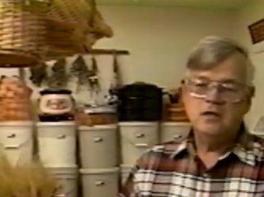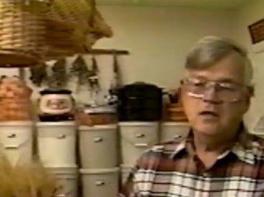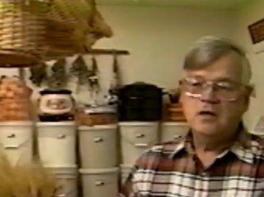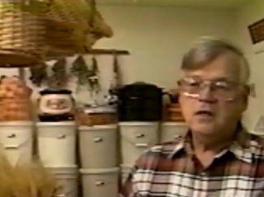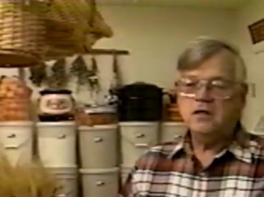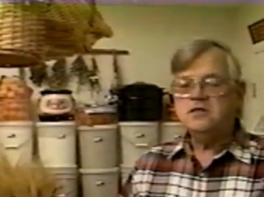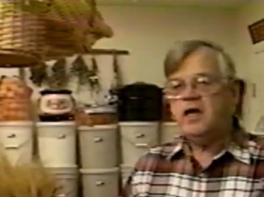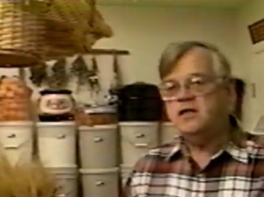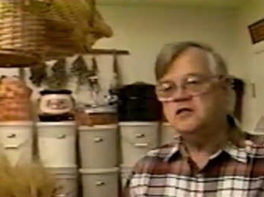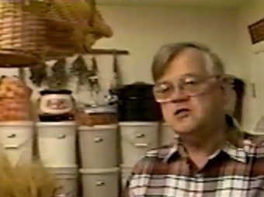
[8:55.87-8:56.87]

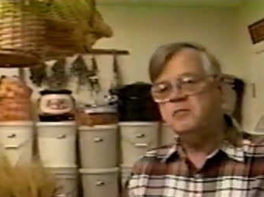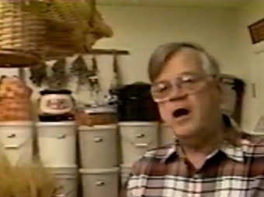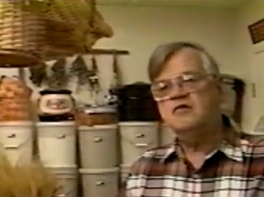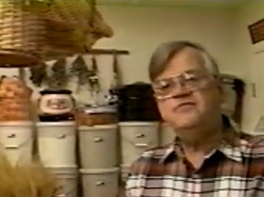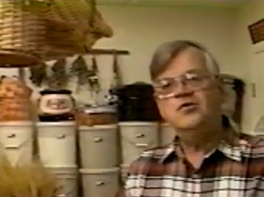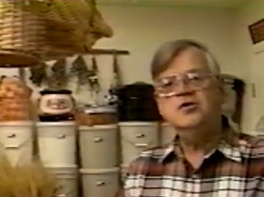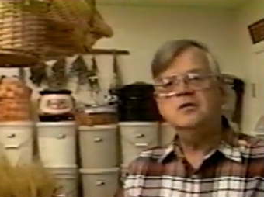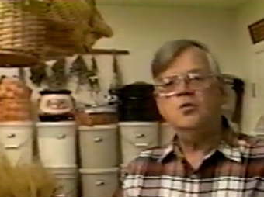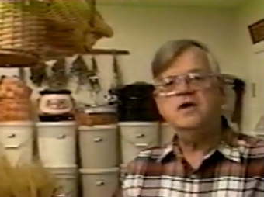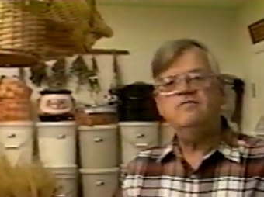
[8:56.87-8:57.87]
containing some kind of food that
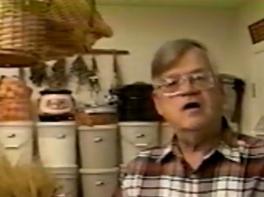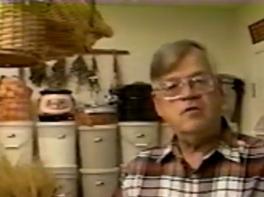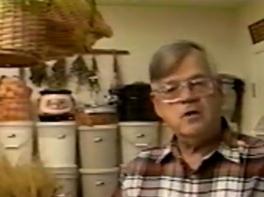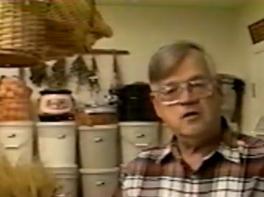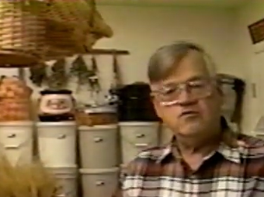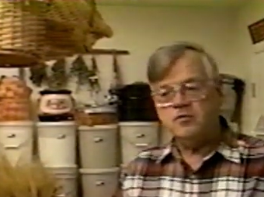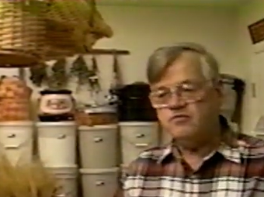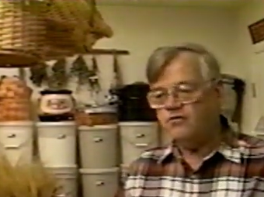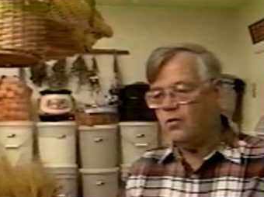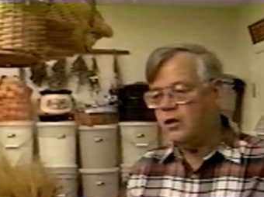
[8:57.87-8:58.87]
we've never heard of
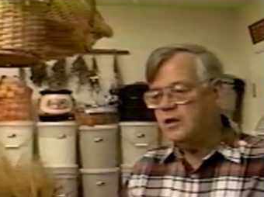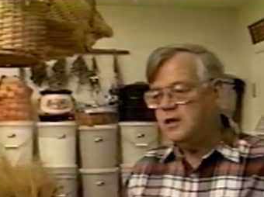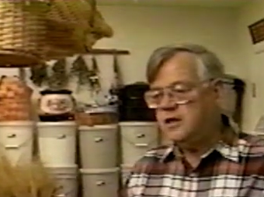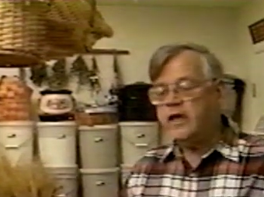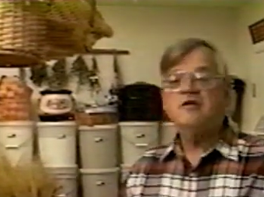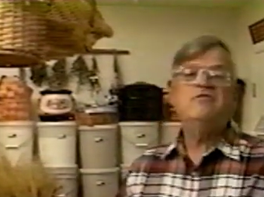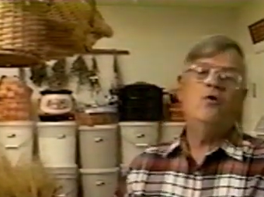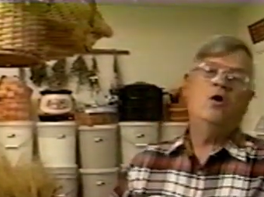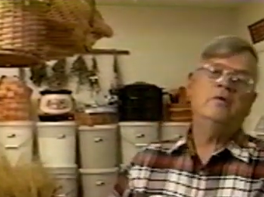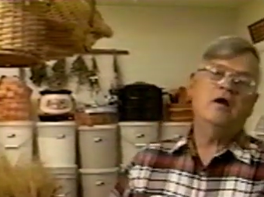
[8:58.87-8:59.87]
before in a
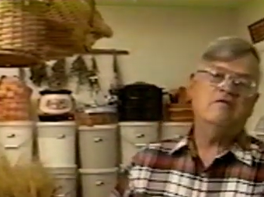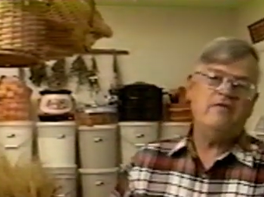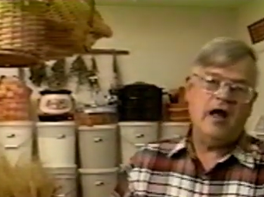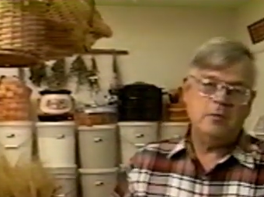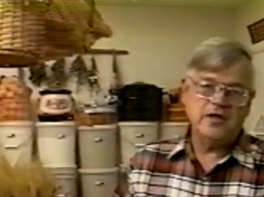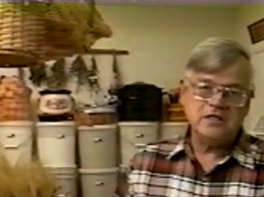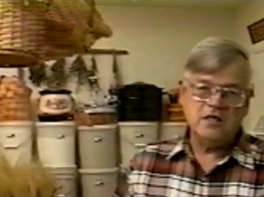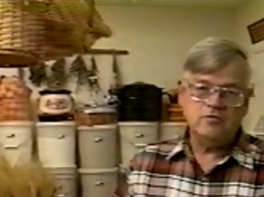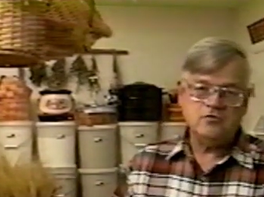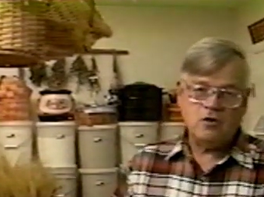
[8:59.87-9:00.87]
form that our family has
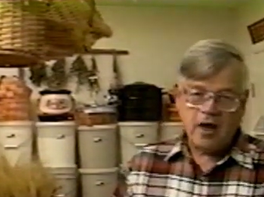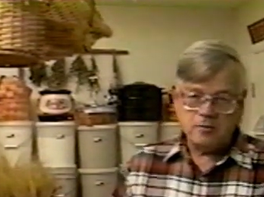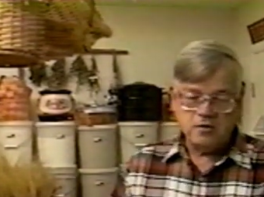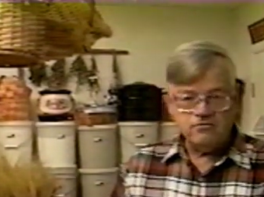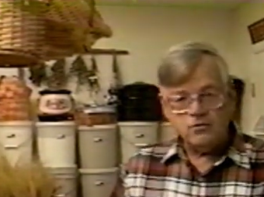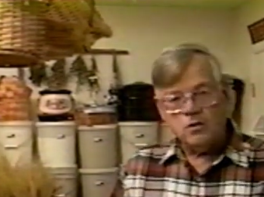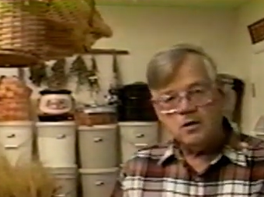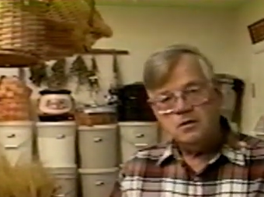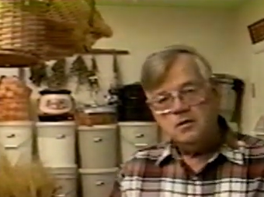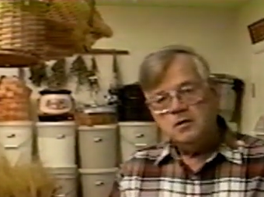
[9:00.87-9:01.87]
never tried before.
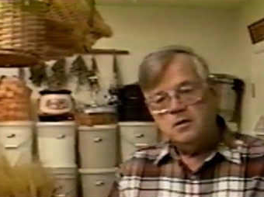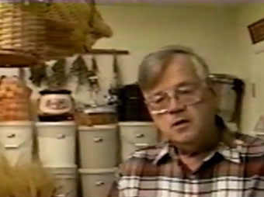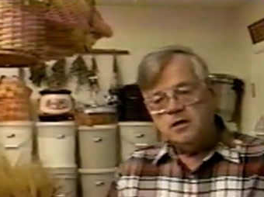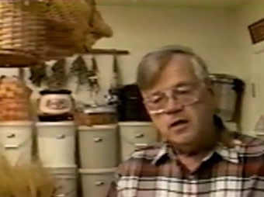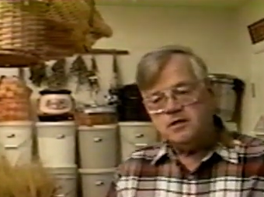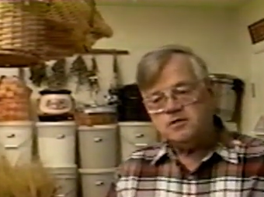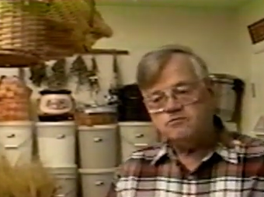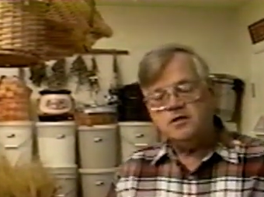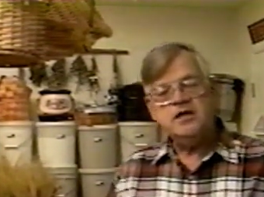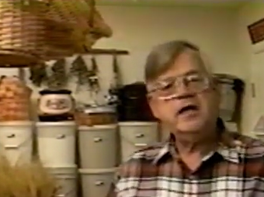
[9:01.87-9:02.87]
It's
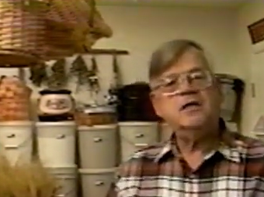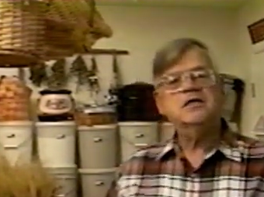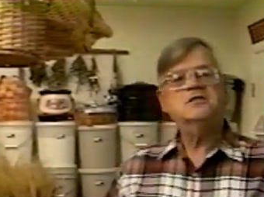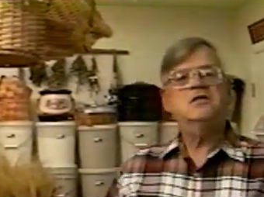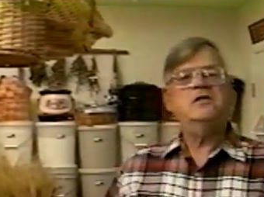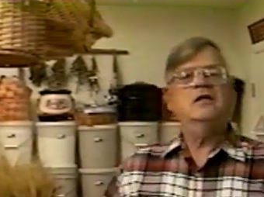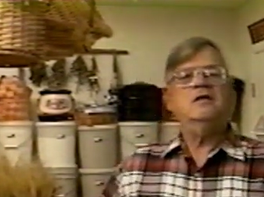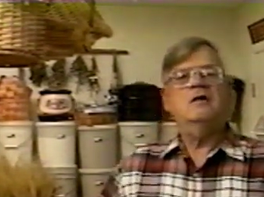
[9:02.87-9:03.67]
ridiculous to think that our